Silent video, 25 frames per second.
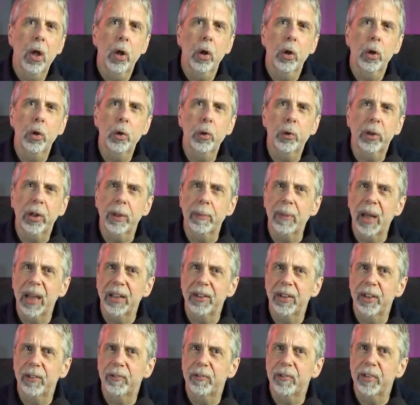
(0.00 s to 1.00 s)
who
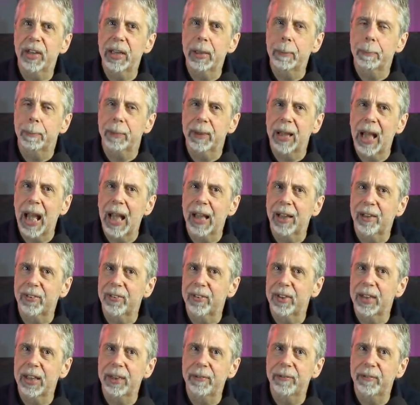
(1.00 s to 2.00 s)
commanded the Black
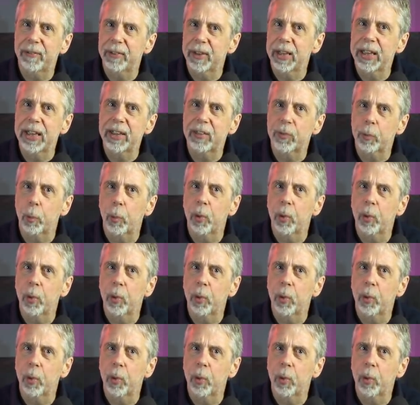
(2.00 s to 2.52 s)
Sea Fleet,